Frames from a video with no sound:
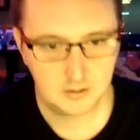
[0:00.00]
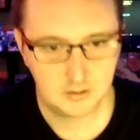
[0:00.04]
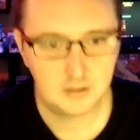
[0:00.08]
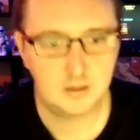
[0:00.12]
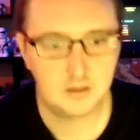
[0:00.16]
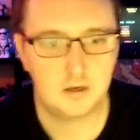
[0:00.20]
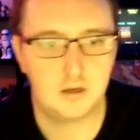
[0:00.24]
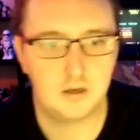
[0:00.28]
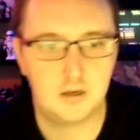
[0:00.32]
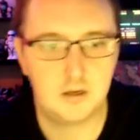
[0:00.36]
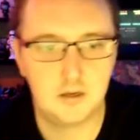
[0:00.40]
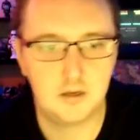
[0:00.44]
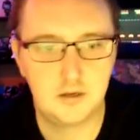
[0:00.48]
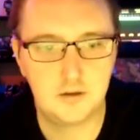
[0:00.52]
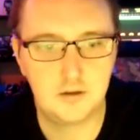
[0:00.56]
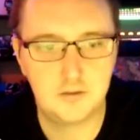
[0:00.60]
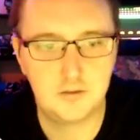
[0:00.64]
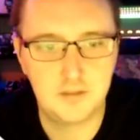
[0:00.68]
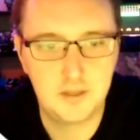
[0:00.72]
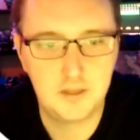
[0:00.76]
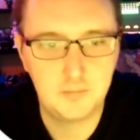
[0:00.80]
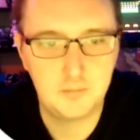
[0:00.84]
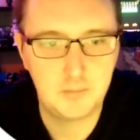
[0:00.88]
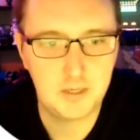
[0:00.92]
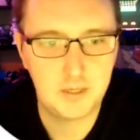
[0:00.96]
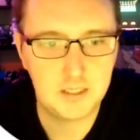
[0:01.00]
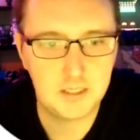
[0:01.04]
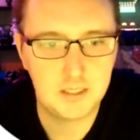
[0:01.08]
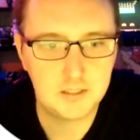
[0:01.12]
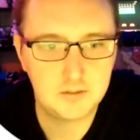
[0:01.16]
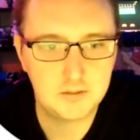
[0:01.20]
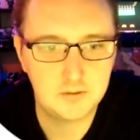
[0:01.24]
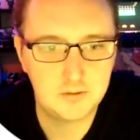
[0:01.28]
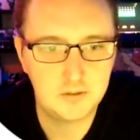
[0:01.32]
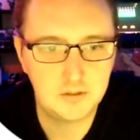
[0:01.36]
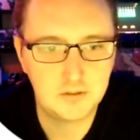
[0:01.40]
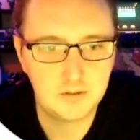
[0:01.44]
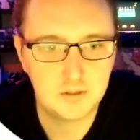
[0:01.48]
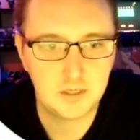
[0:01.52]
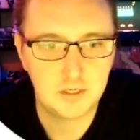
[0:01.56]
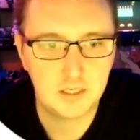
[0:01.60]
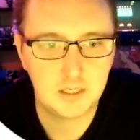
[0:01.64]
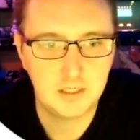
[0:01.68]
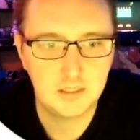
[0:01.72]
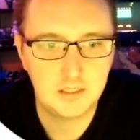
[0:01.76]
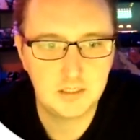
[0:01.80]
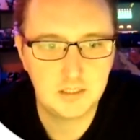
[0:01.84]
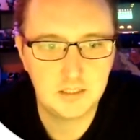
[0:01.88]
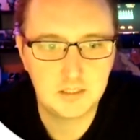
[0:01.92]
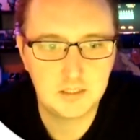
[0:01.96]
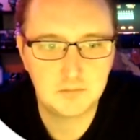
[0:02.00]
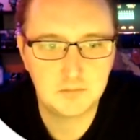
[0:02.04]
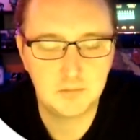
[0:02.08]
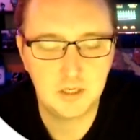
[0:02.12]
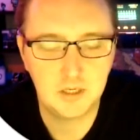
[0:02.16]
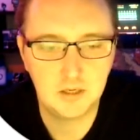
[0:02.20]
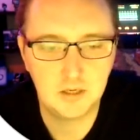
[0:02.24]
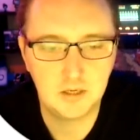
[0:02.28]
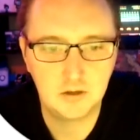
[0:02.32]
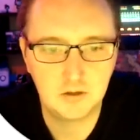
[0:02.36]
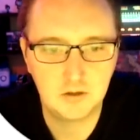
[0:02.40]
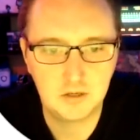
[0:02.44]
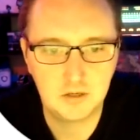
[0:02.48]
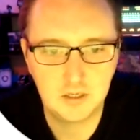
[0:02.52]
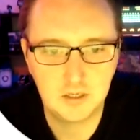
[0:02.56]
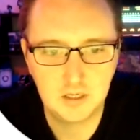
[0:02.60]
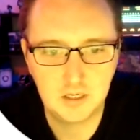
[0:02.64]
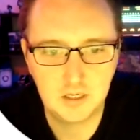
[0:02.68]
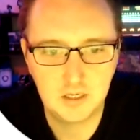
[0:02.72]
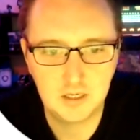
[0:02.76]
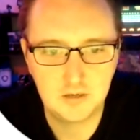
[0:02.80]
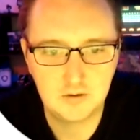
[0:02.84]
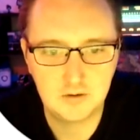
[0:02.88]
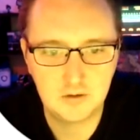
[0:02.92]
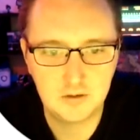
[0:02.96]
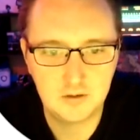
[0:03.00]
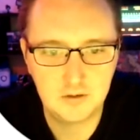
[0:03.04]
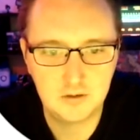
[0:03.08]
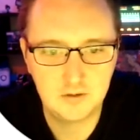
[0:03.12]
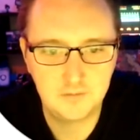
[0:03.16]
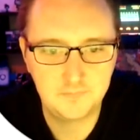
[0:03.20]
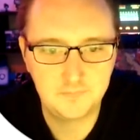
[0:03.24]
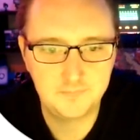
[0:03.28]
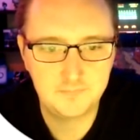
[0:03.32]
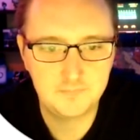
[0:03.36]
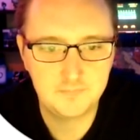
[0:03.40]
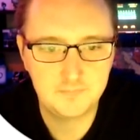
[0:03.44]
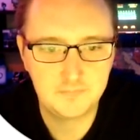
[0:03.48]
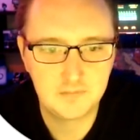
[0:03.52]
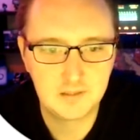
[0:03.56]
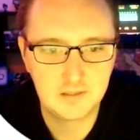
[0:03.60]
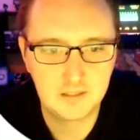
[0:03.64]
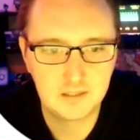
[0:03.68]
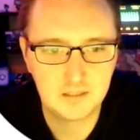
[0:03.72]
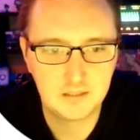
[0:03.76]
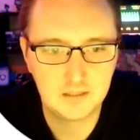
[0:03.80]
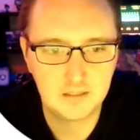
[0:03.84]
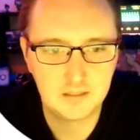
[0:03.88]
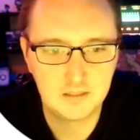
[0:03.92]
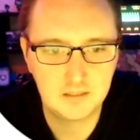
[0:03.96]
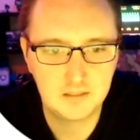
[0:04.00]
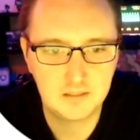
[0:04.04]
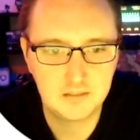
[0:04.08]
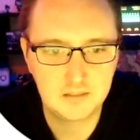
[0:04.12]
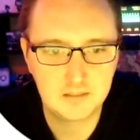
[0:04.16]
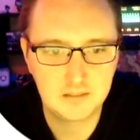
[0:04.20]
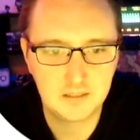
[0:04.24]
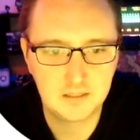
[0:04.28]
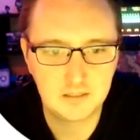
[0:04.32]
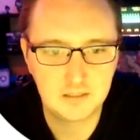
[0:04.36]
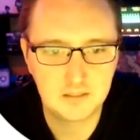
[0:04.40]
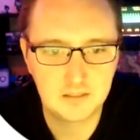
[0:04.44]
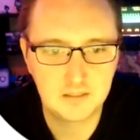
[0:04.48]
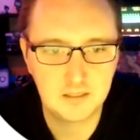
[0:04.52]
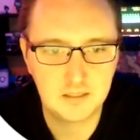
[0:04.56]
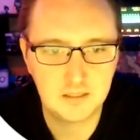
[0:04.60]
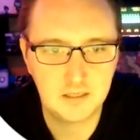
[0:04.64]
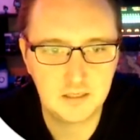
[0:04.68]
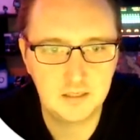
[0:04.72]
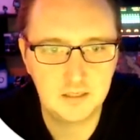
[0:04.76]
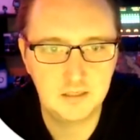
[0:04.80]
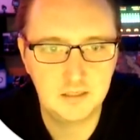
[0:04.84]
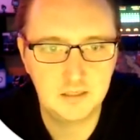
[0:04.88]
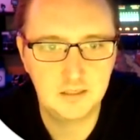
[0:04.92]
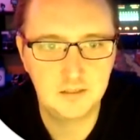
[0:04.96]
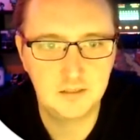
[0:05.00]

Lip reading: eye on that password so I can test my login later on. Let's get started.